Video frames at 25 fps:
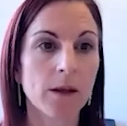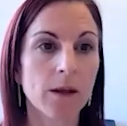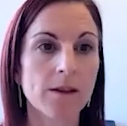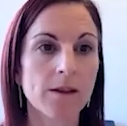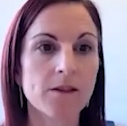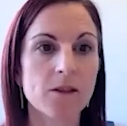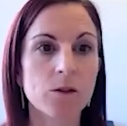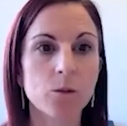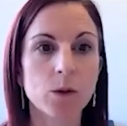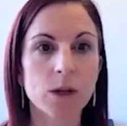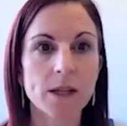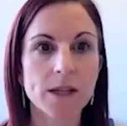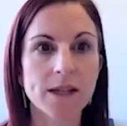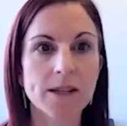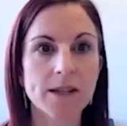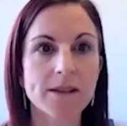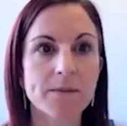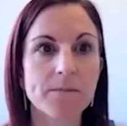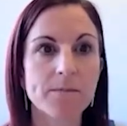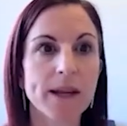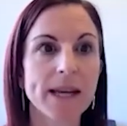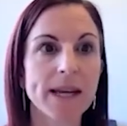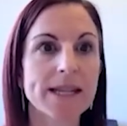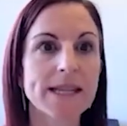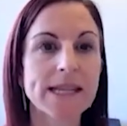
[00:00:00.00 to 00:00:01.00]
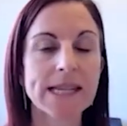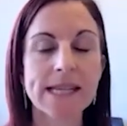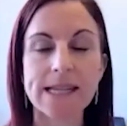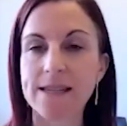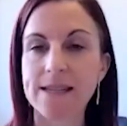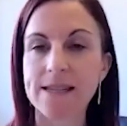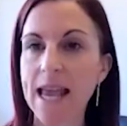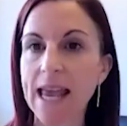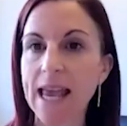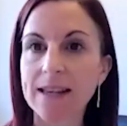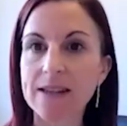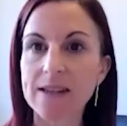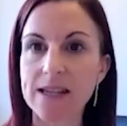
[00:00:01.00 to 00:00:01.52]
So what does medicines
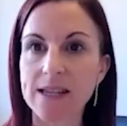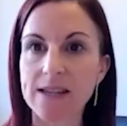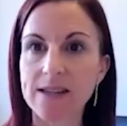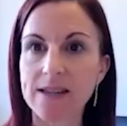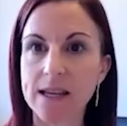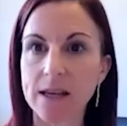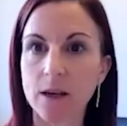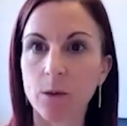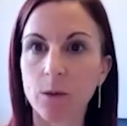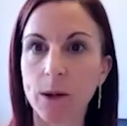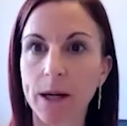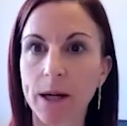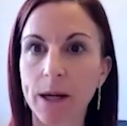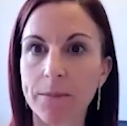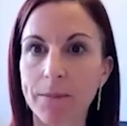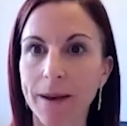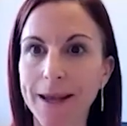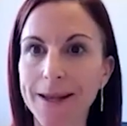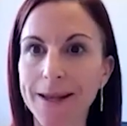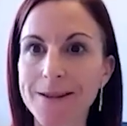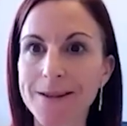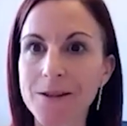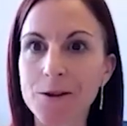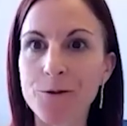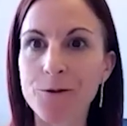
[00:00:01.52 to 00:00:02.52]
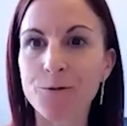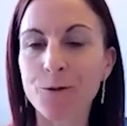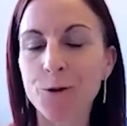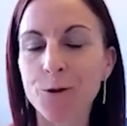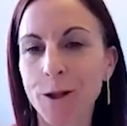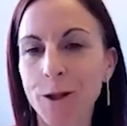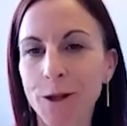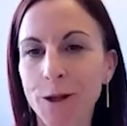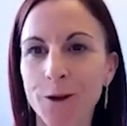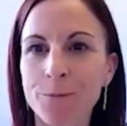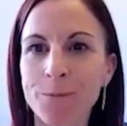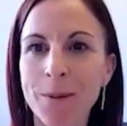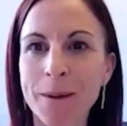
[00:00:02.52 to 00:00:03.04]
access equity mean? So you've
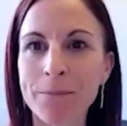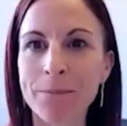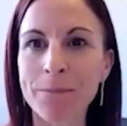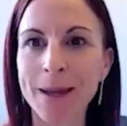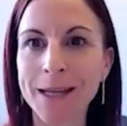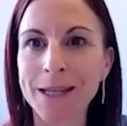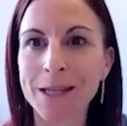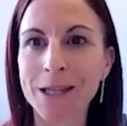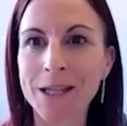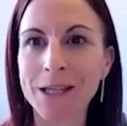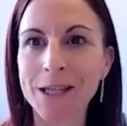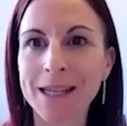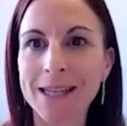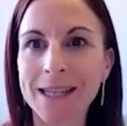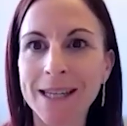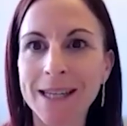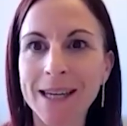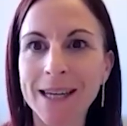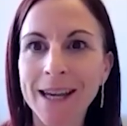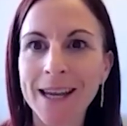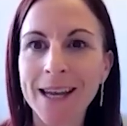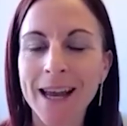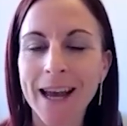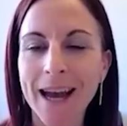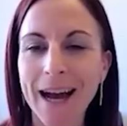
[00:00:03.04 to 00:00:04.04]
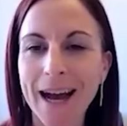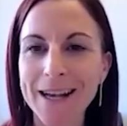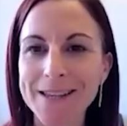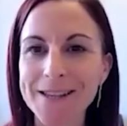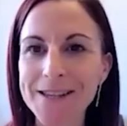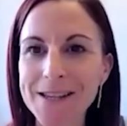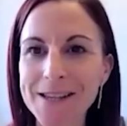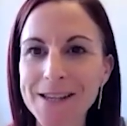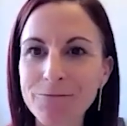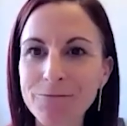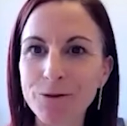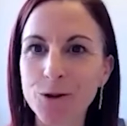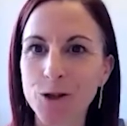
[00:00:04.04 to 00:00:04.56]
already heard me mention
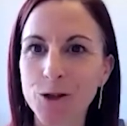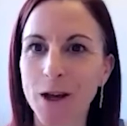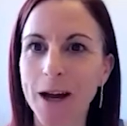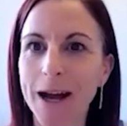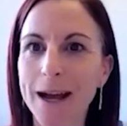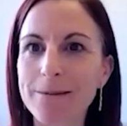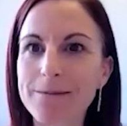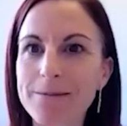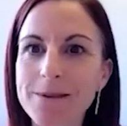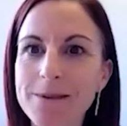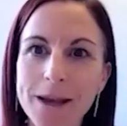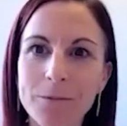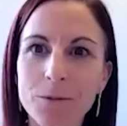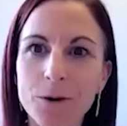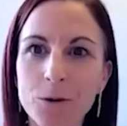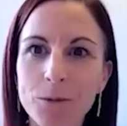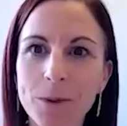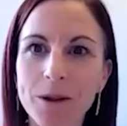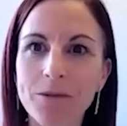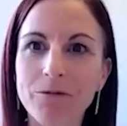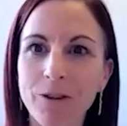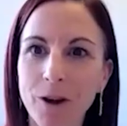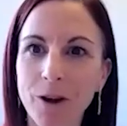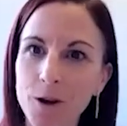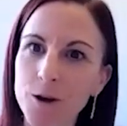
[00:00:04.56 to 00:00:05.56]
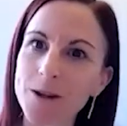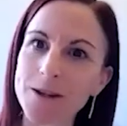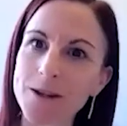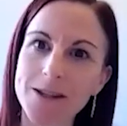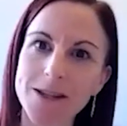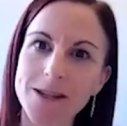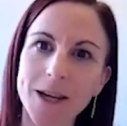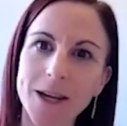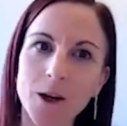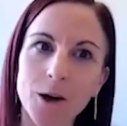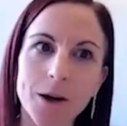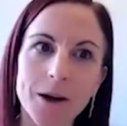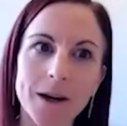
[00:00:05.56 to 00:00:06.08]
several times that we'll be
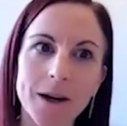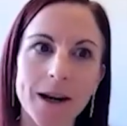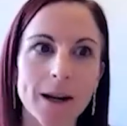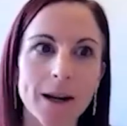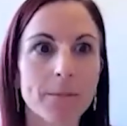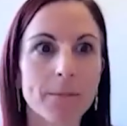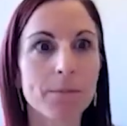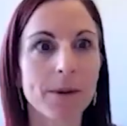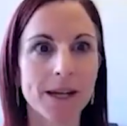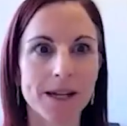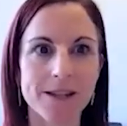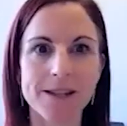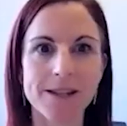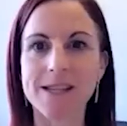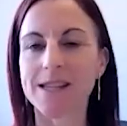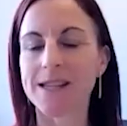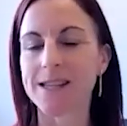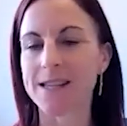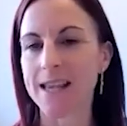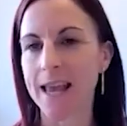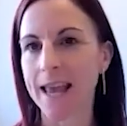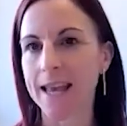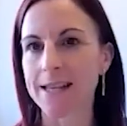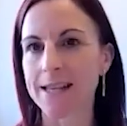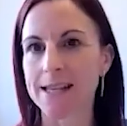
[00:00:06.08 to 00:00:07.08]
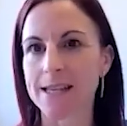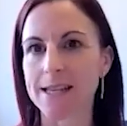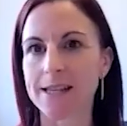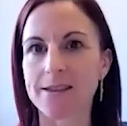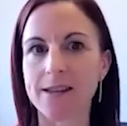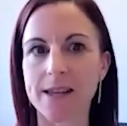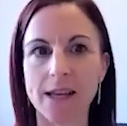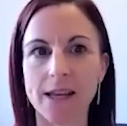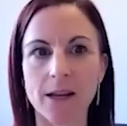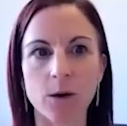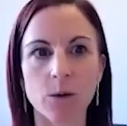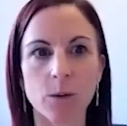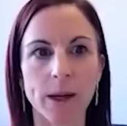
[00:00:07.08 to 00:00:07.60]
focusing on medicines access
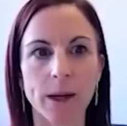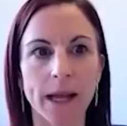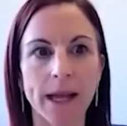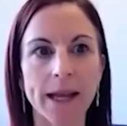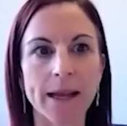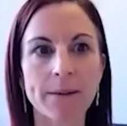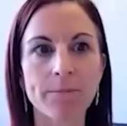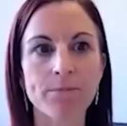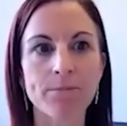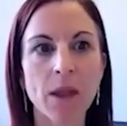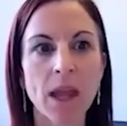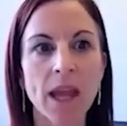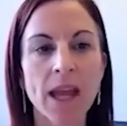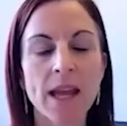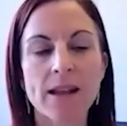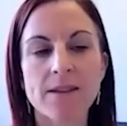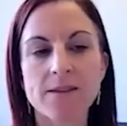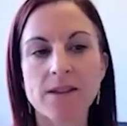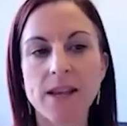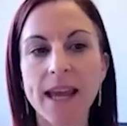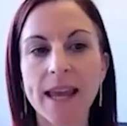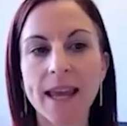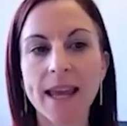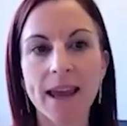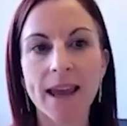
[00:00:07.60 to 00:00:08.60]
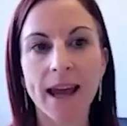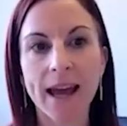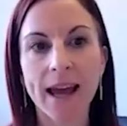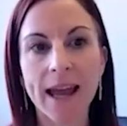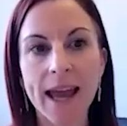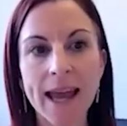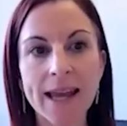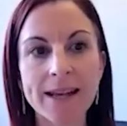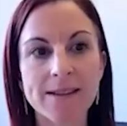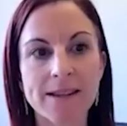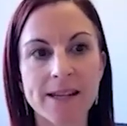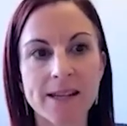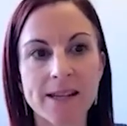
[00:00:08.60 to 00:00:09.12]
equity. So
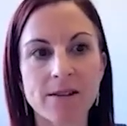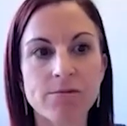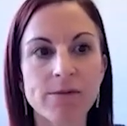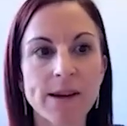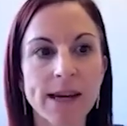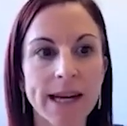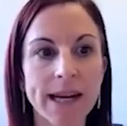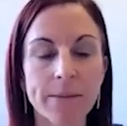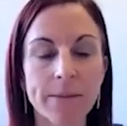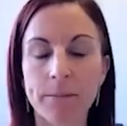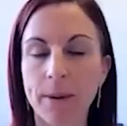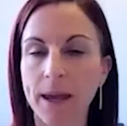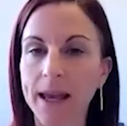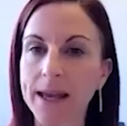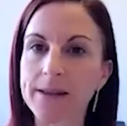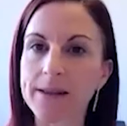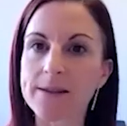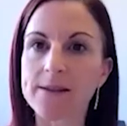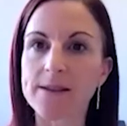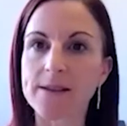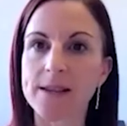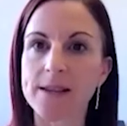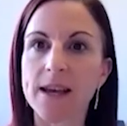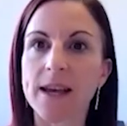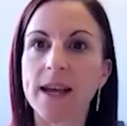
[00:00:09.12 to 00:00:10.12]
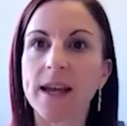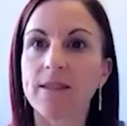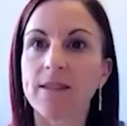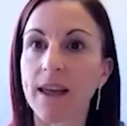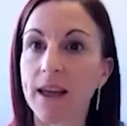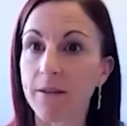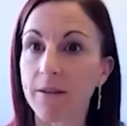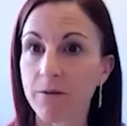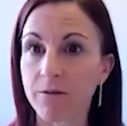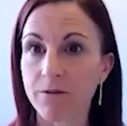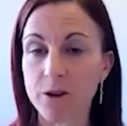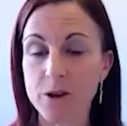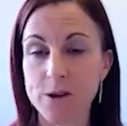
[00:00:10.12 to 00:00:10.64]
access really means
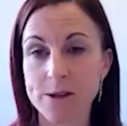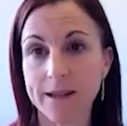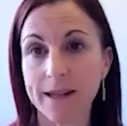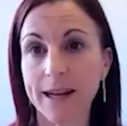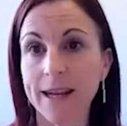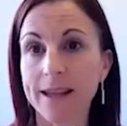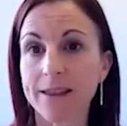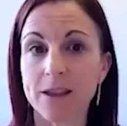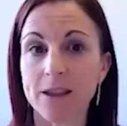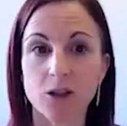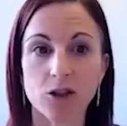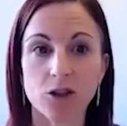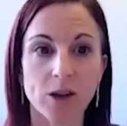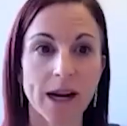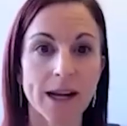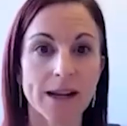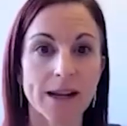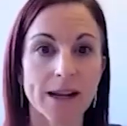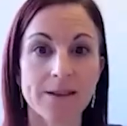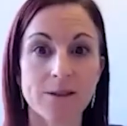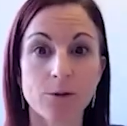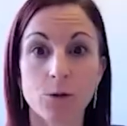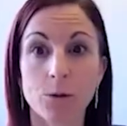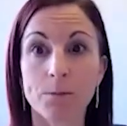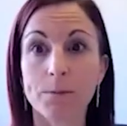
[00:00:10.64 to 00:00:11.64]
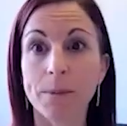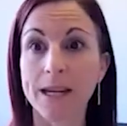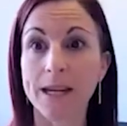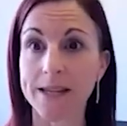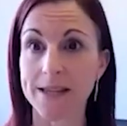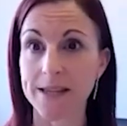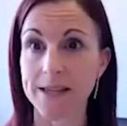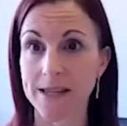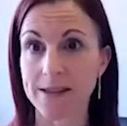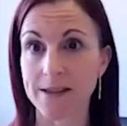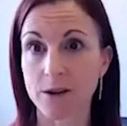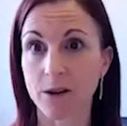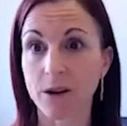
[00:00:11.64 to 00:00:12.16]
that firstly, the drugs or
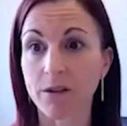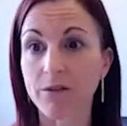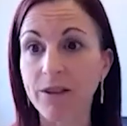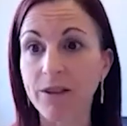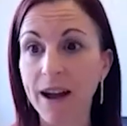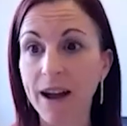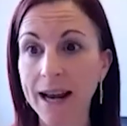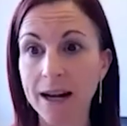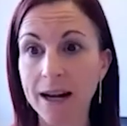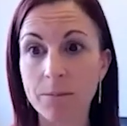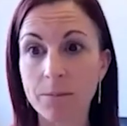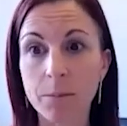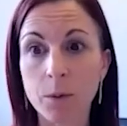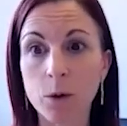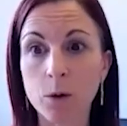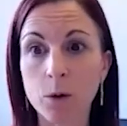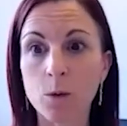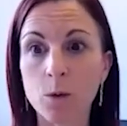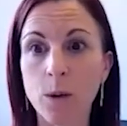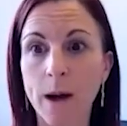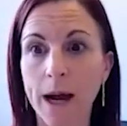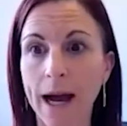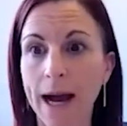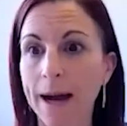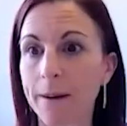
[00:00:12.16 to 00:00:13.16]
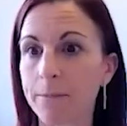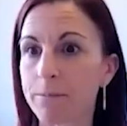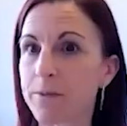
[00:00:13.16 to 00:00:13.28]
medicines are available.